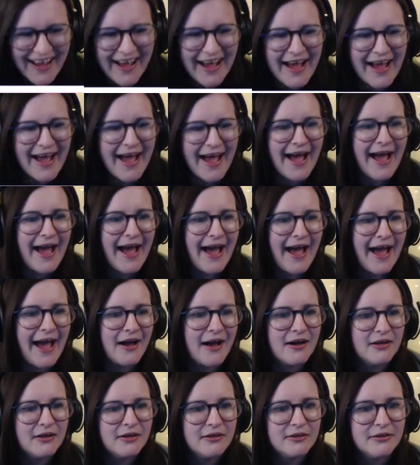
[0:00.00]
ah.
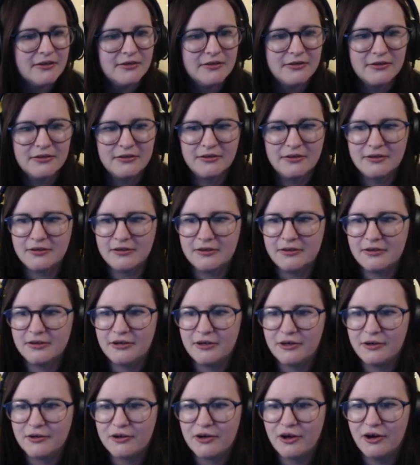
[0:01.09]
Oh,
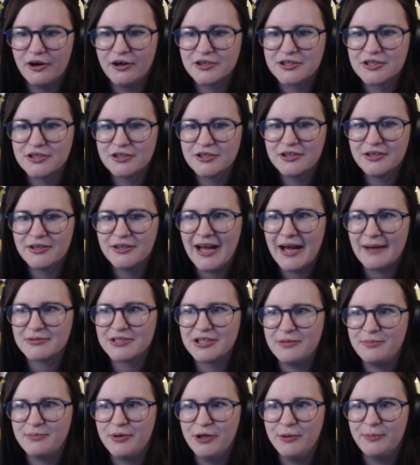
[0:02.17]
God.
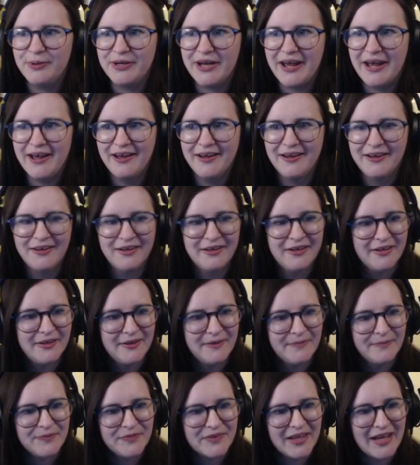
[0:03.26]
Absolutely pooping it.
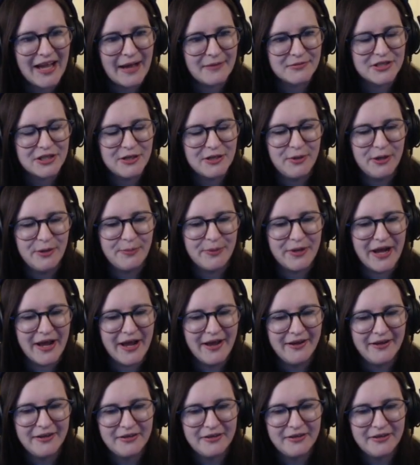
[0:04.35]
Absolutely pooping it.